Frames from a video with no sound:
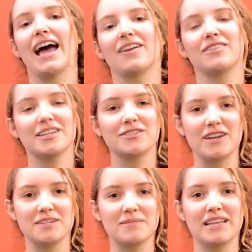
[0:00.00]
I don't think it's
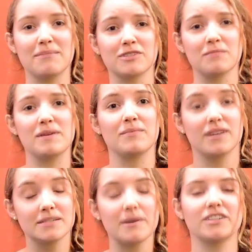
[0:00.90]
right to put labels on people,
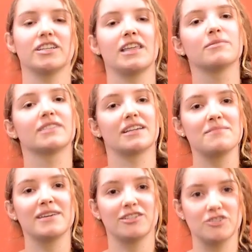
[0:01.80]
especially labels that can
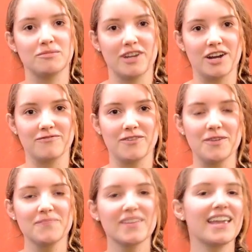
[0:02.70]
be extremely hurtful.
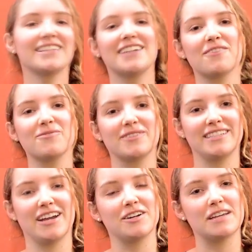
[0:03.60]
It's not cool to
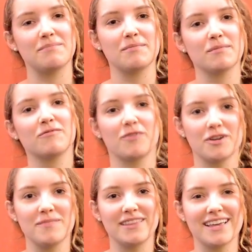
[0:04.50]
stereotype people before you
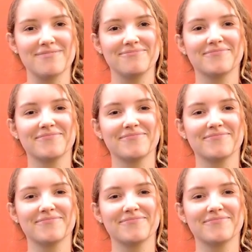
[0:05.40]
meet them.